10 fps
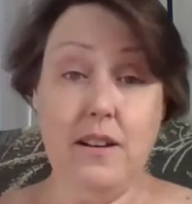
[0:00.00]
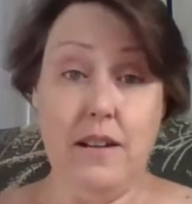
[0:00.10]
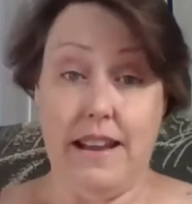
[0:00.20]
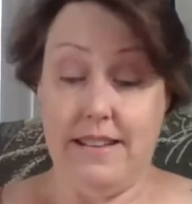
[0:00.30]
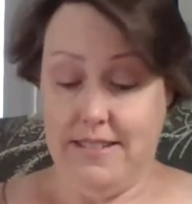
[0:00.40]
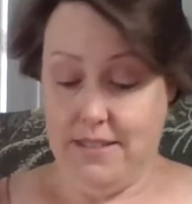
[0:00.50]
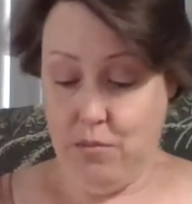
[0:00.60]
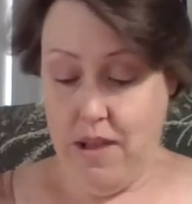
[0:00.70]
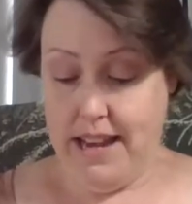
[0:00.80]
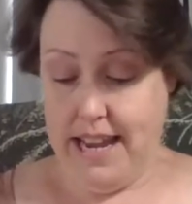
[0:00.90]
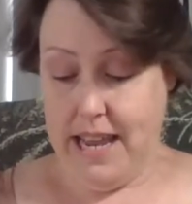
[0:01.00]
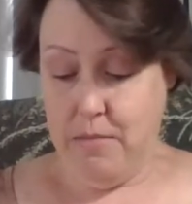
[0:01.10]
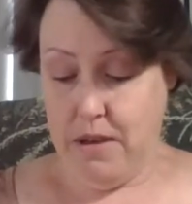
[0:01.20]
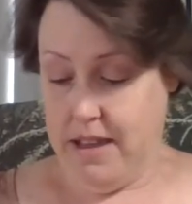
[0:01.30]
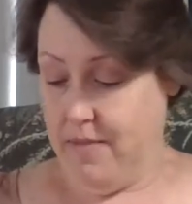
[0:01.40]
and sweaty,
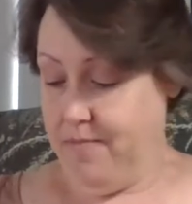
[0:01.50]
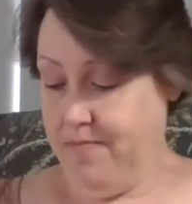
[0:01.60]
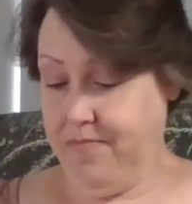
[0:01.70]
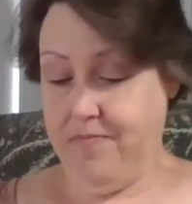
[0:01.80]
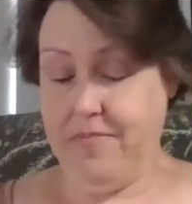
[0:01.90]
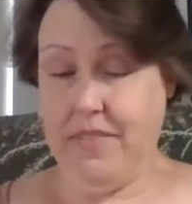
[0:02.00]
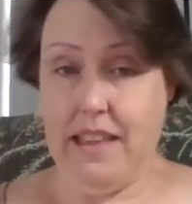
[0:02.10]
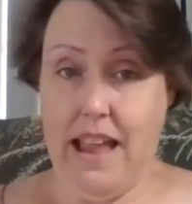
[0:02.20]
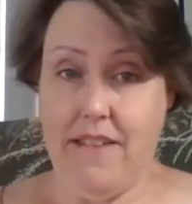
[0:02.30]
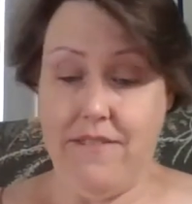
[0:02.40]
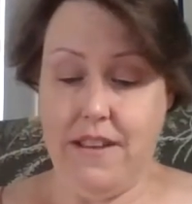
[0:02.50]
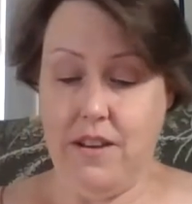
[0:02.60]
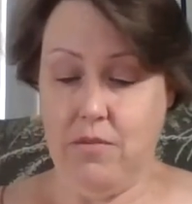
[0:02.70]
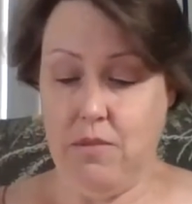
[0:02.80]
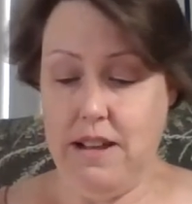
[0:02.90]
but I
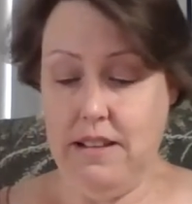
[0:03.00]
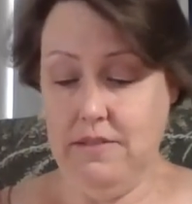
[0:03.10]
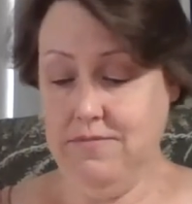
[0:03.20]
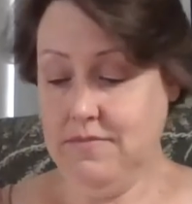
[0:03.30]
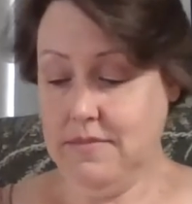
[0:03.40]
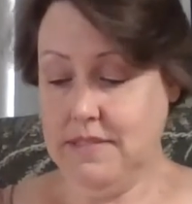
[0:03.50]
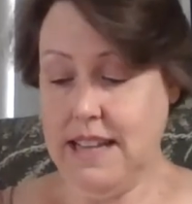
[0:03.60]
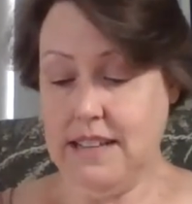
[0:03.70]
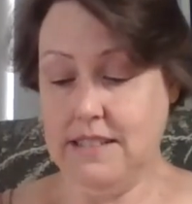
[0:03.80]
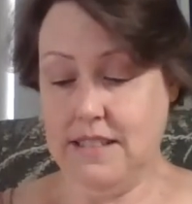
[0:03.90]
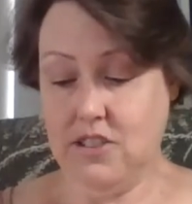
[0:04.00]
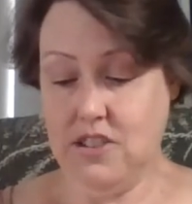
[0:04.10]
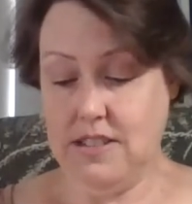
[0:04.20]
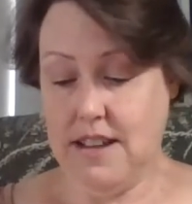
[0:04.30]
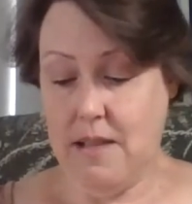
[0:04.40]
figured, well, now's as good
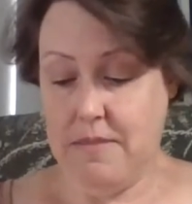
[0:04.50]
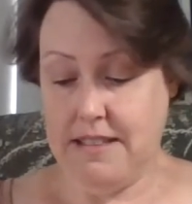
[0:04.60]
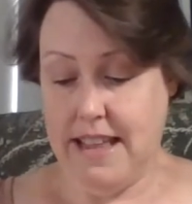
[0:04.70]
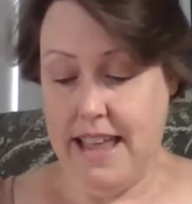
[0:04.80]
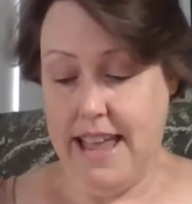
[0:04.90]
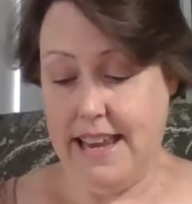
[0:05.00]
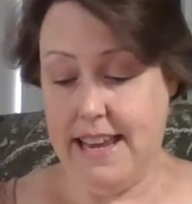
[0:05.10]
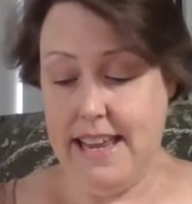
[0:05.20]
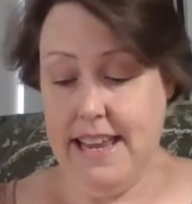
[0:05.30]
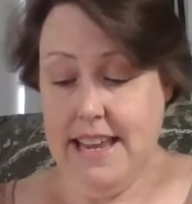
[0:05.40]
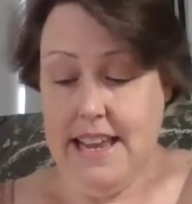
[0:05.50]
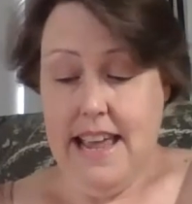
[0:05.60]
a time as any